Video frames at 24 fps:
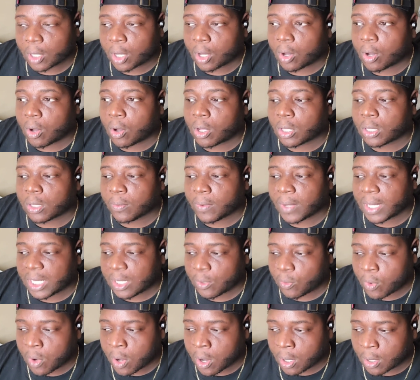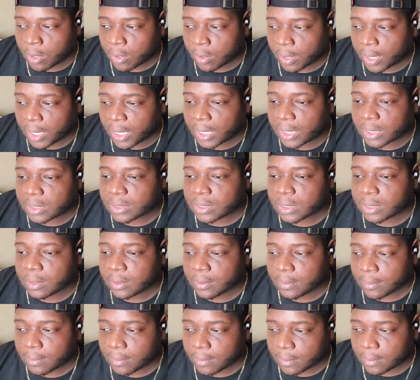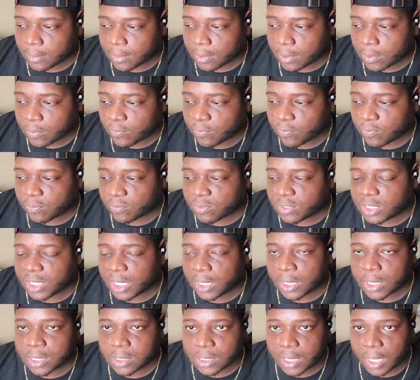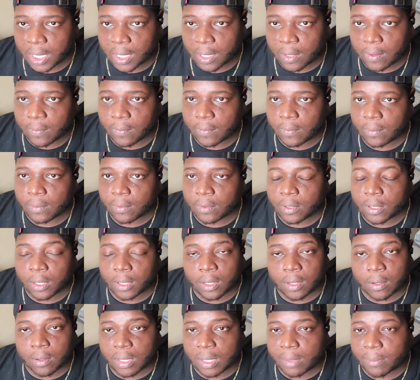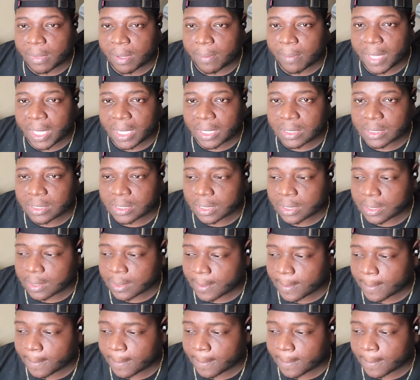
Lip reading: all the way to Walgreens from Signature Health to go get my medicine.